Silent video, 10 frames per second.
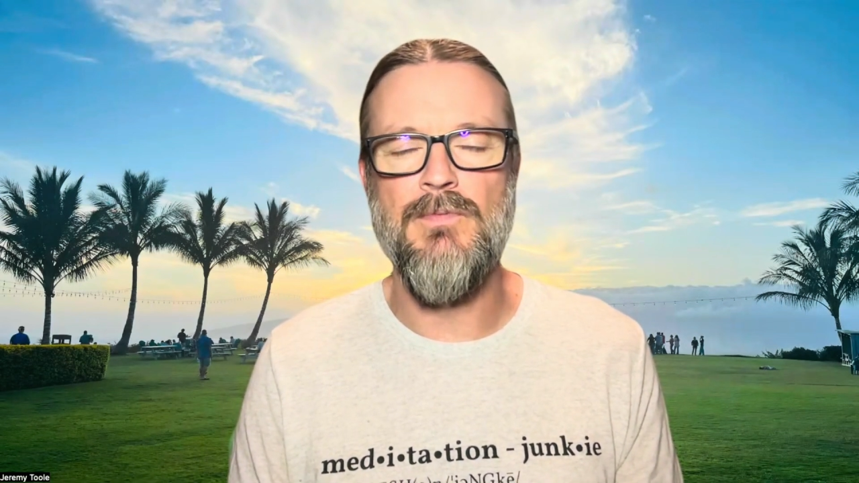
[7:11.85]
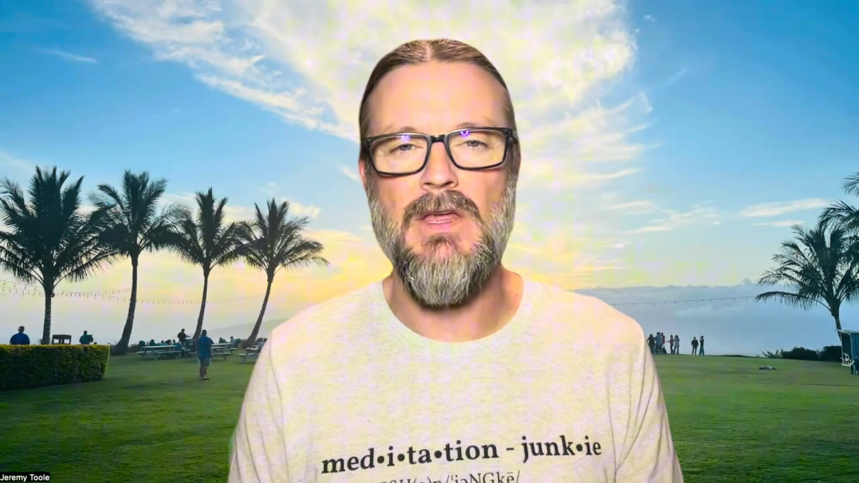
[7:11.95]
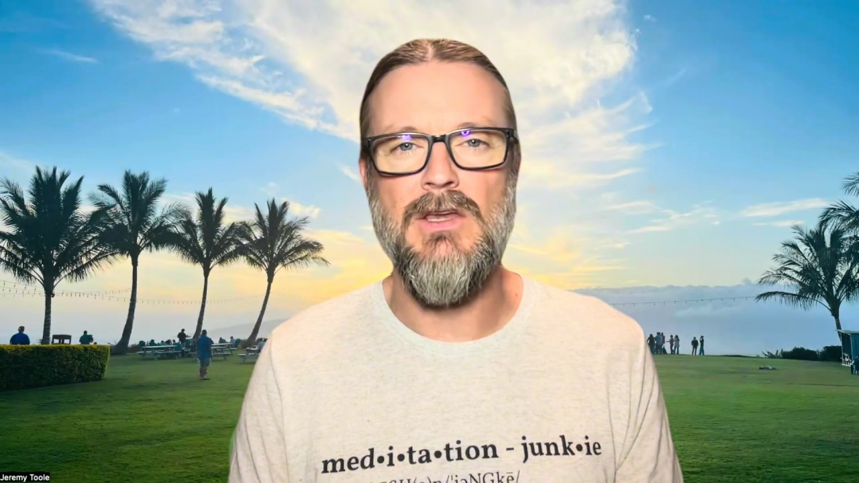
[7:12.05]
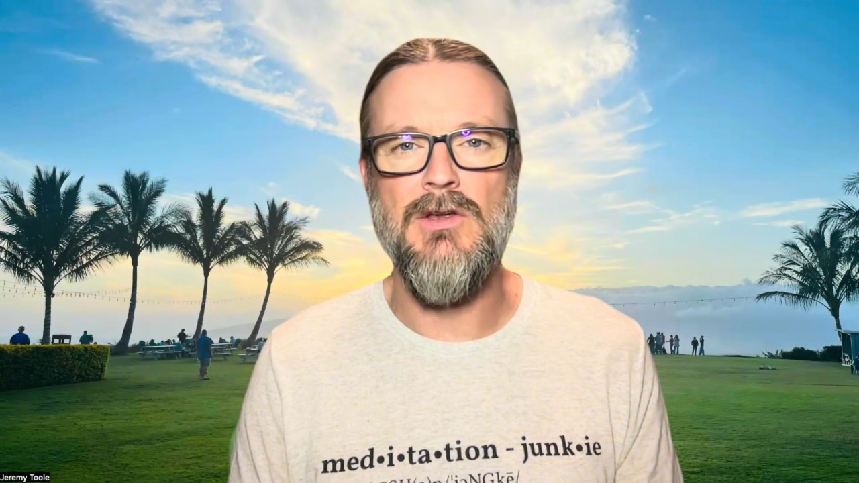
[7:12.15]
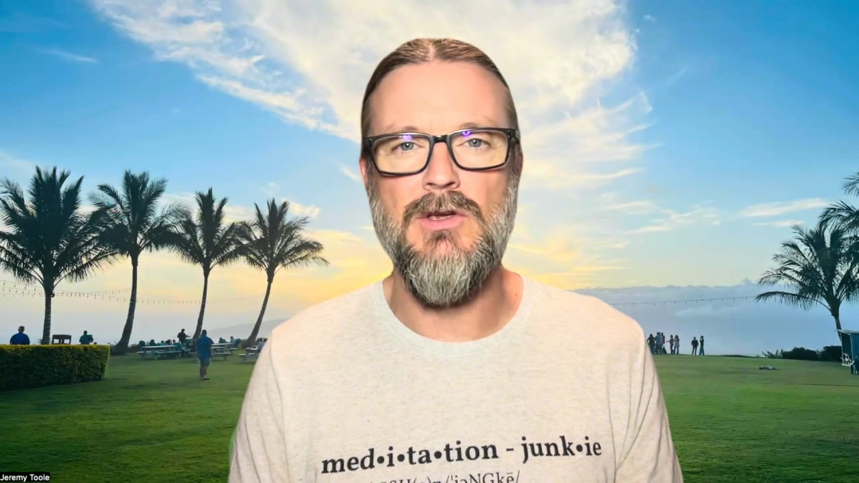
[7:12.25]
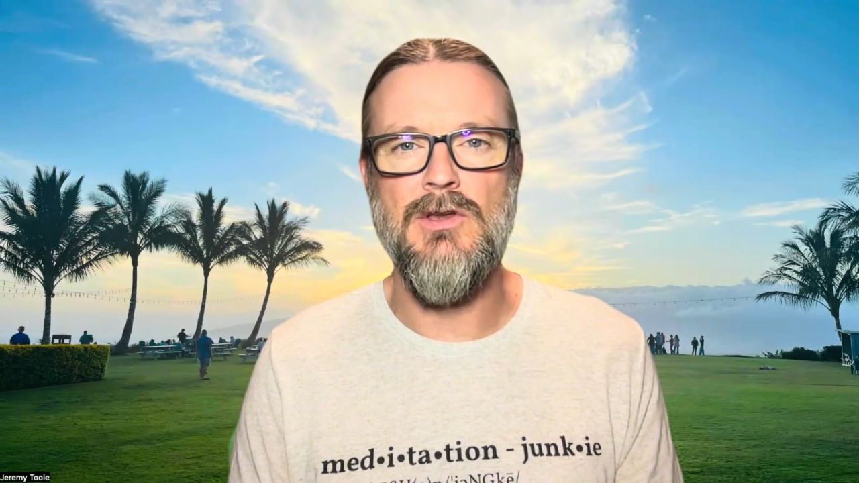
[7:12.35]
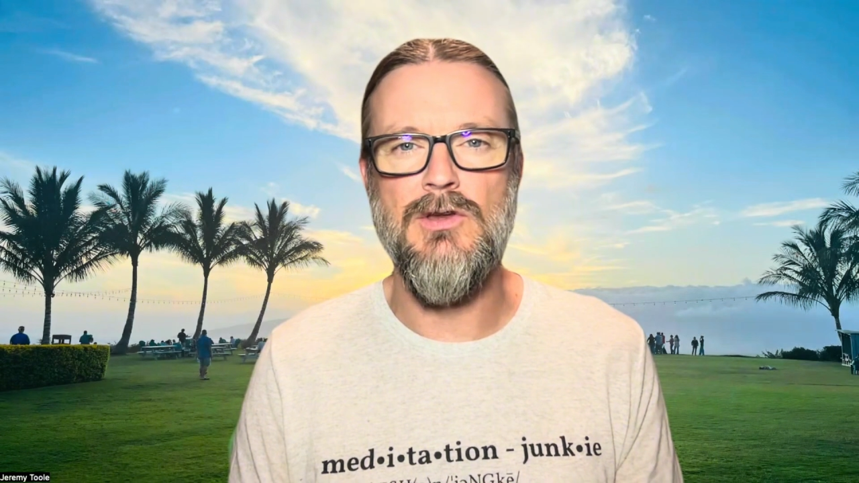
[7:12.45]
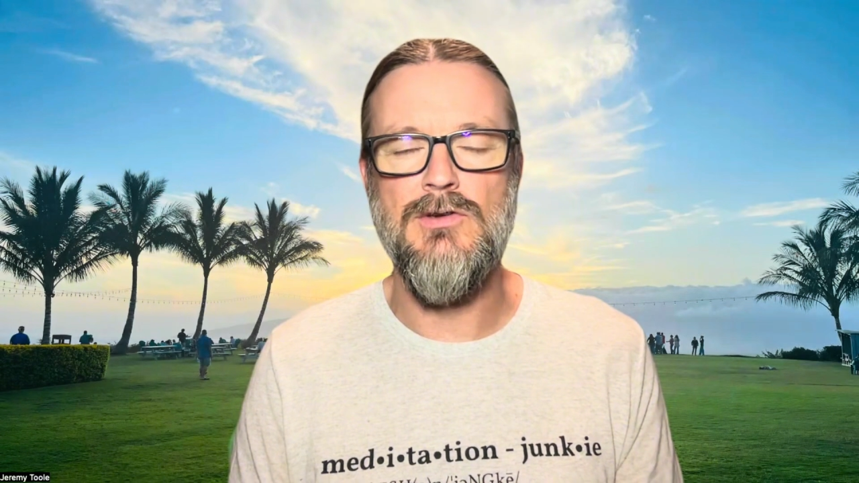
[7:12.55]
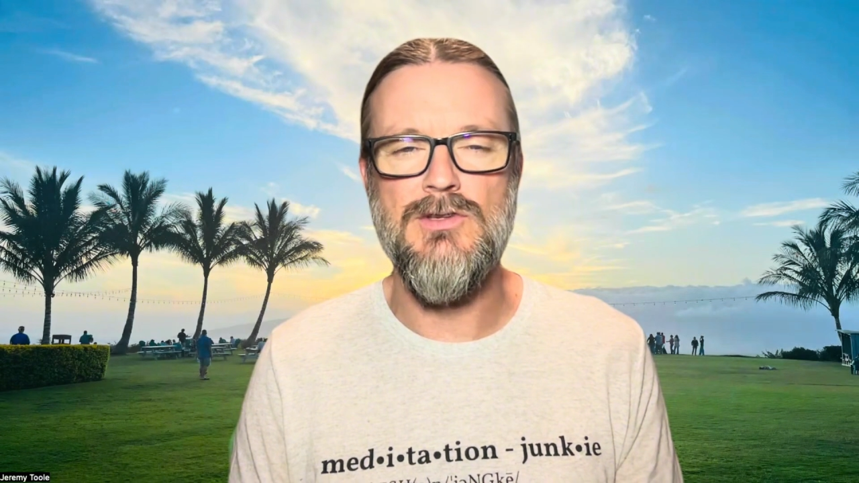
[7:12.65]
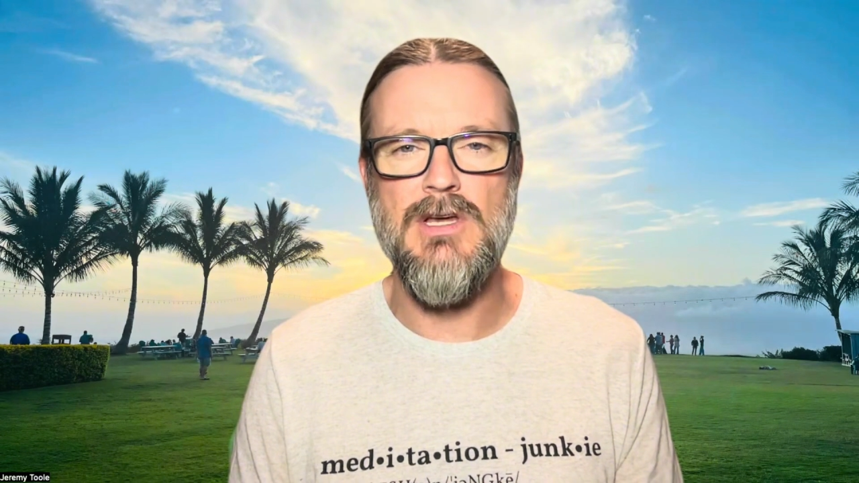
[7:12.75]
and you can
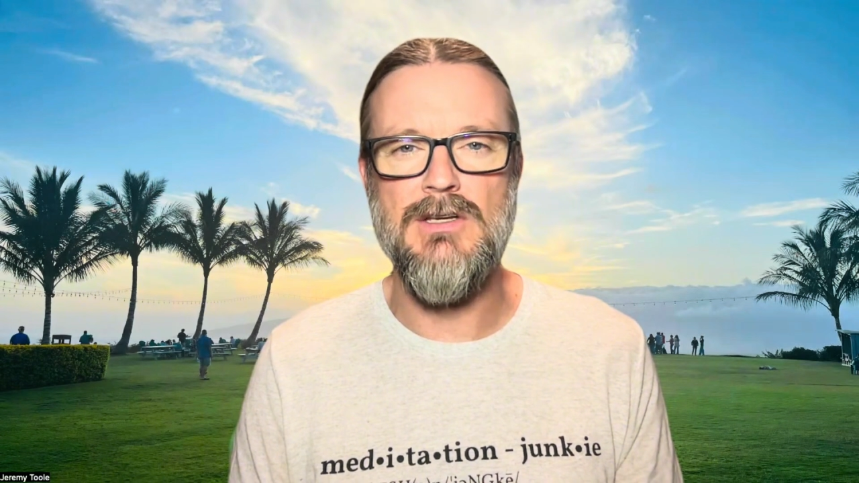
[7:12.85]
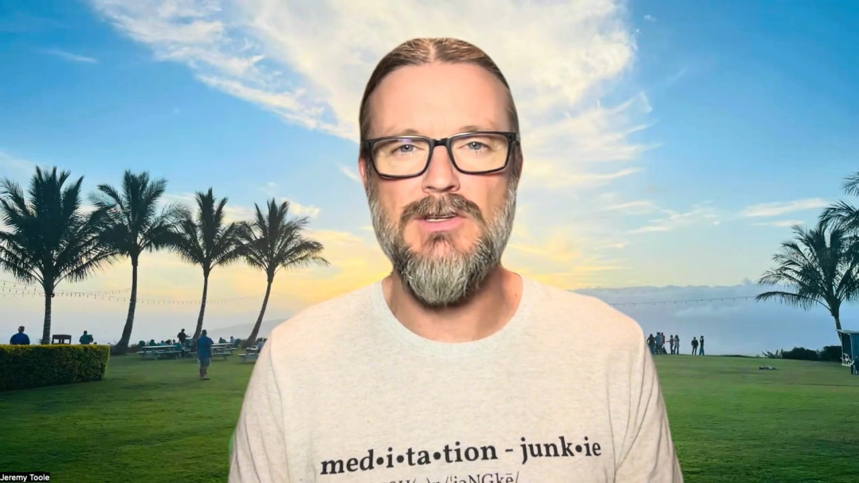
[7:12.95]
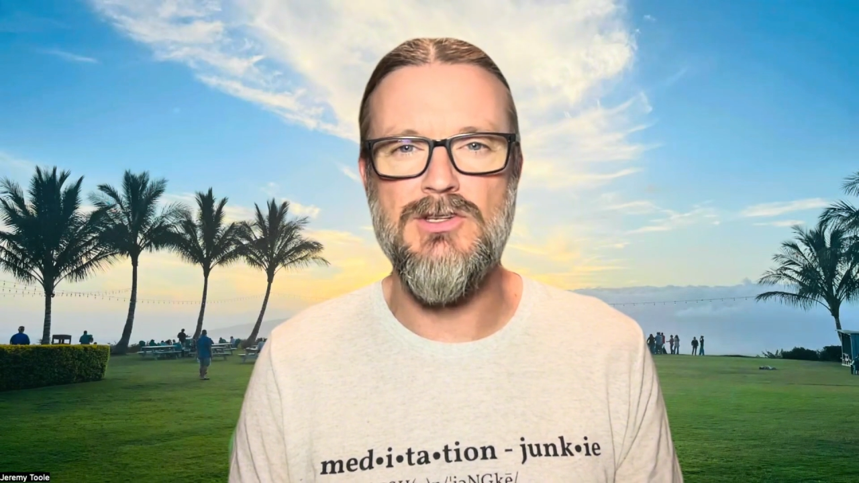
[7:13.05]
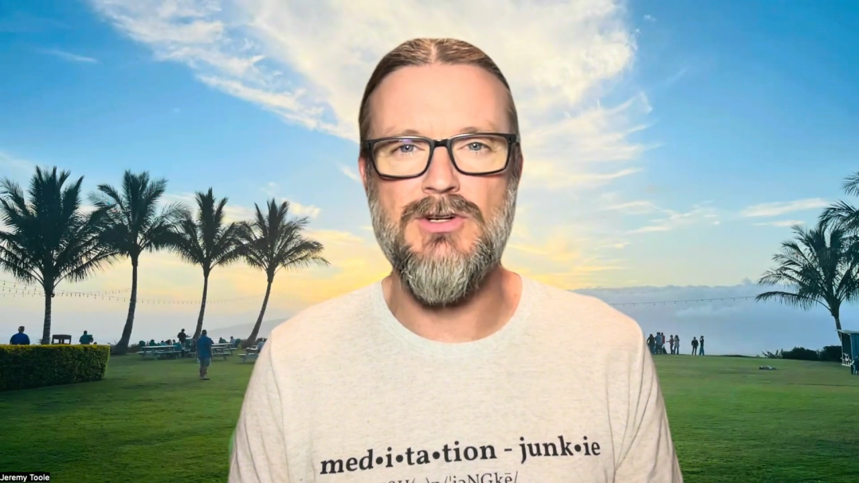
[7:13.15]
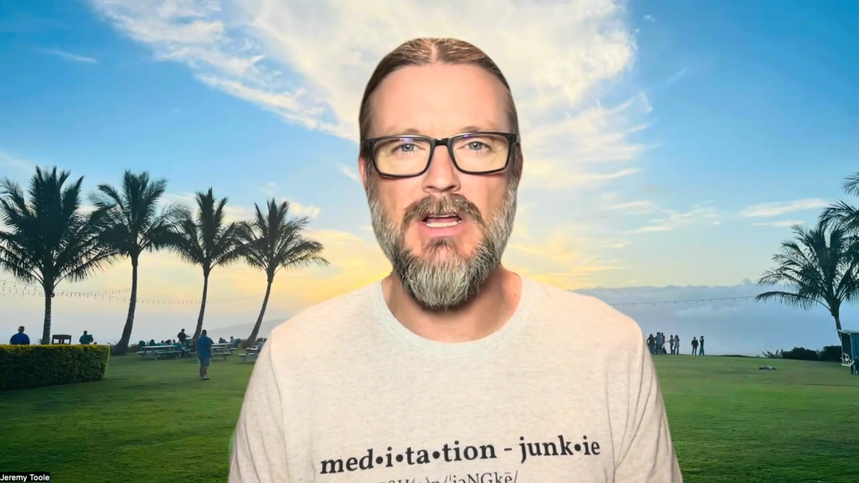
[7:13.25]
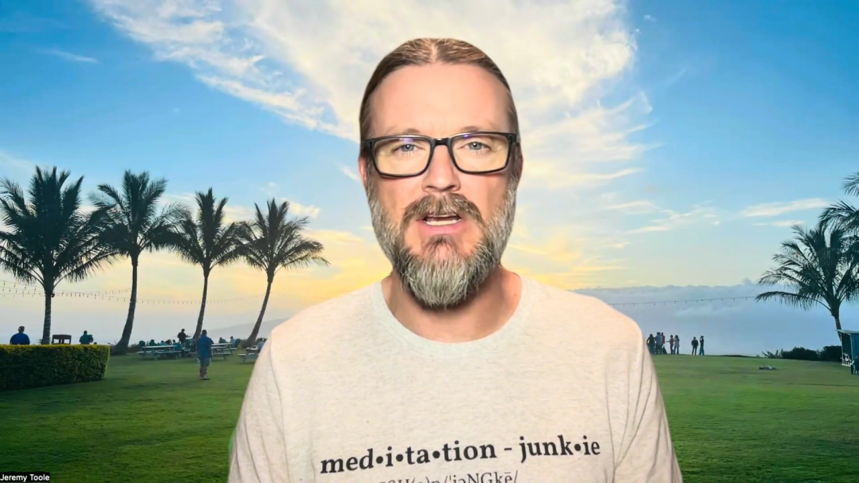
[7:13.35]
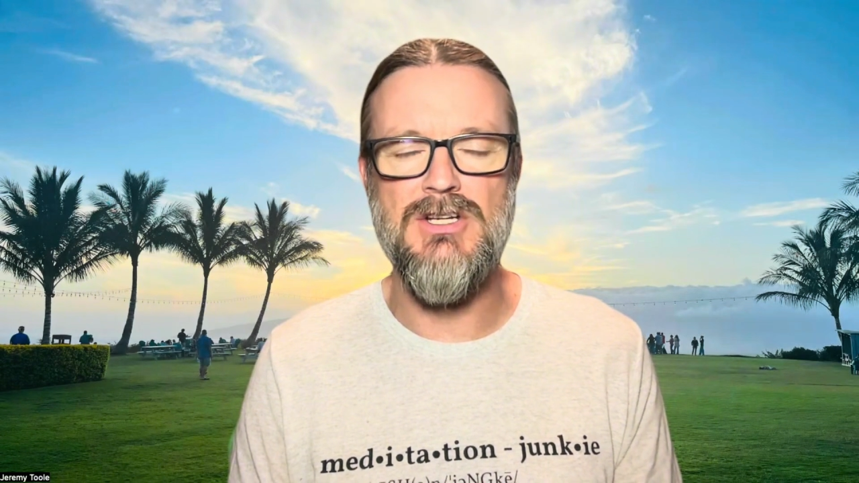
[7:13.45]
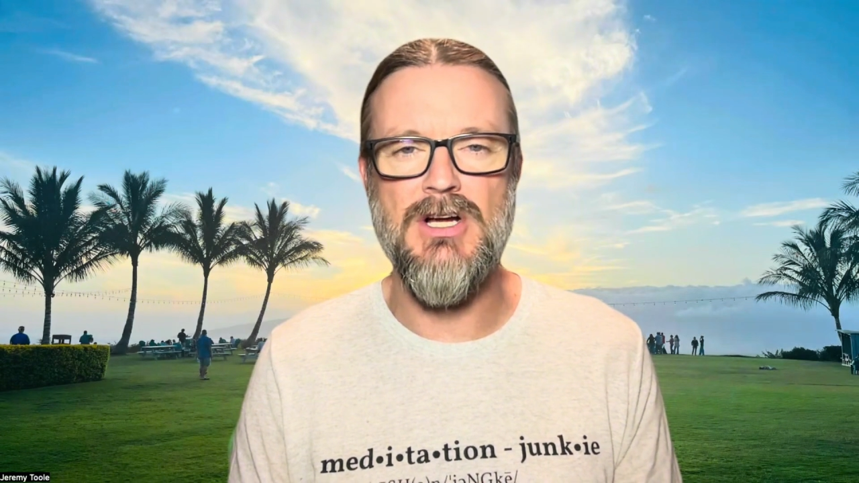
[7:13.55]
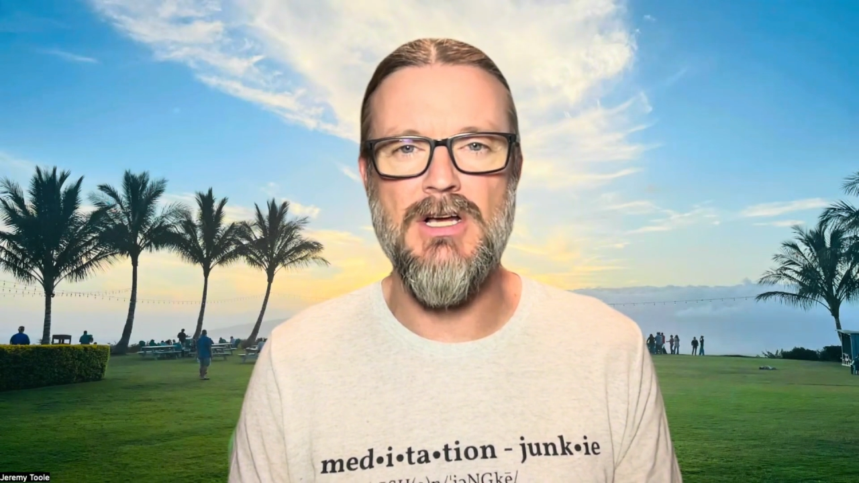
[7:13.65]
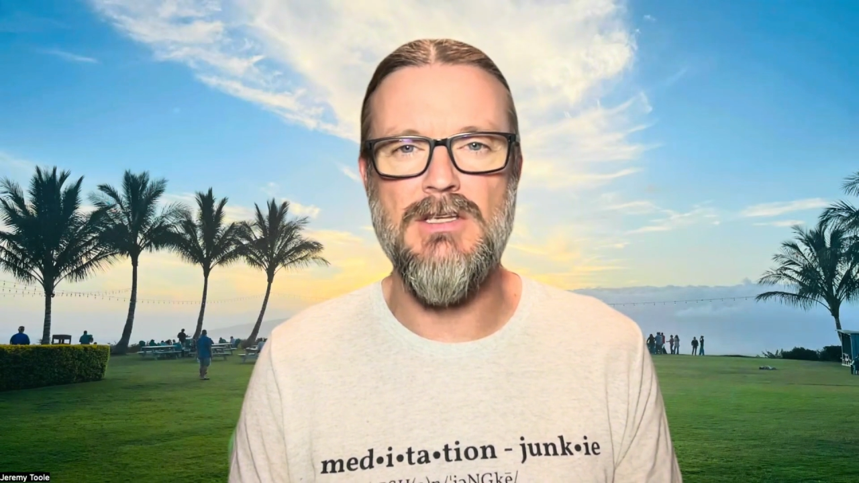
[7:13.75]
use that to
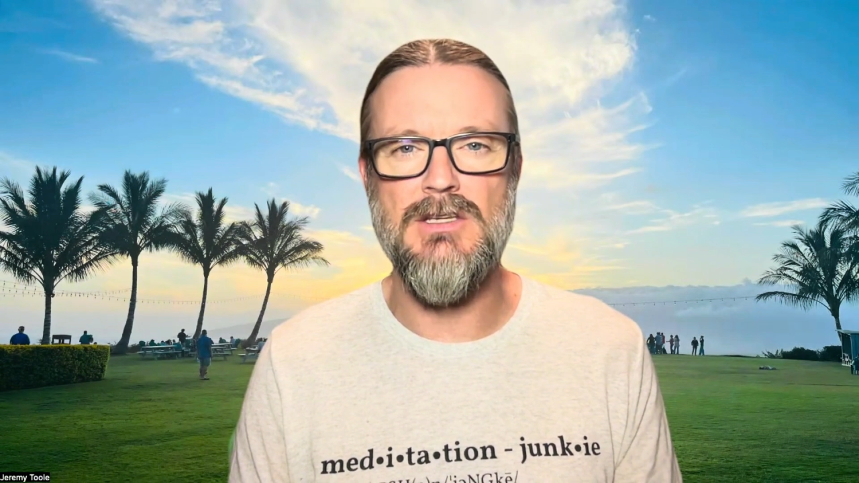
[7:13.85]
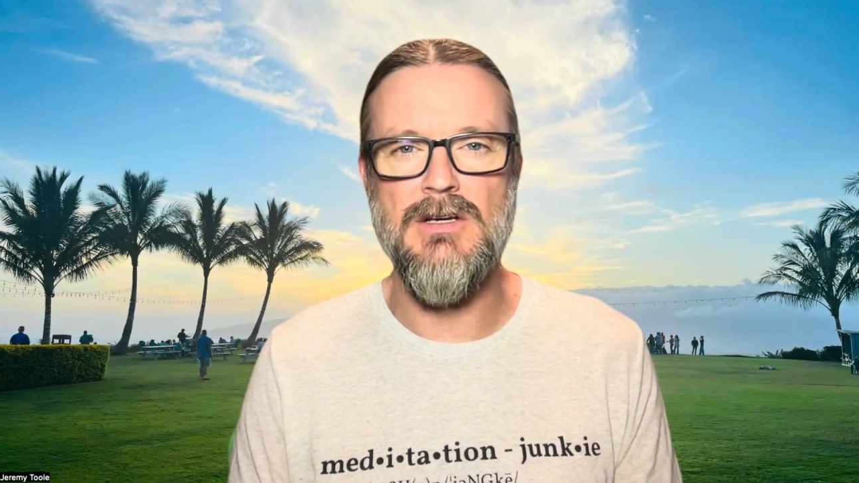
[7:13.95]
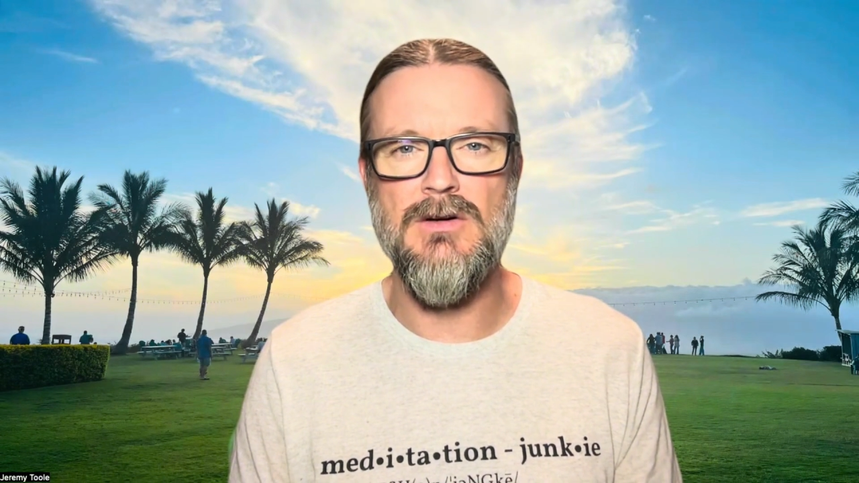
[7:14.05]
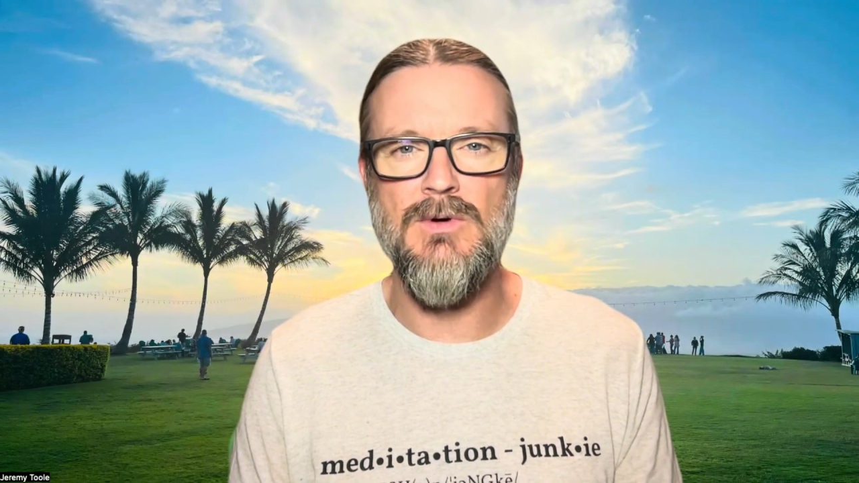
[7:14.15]
strategize,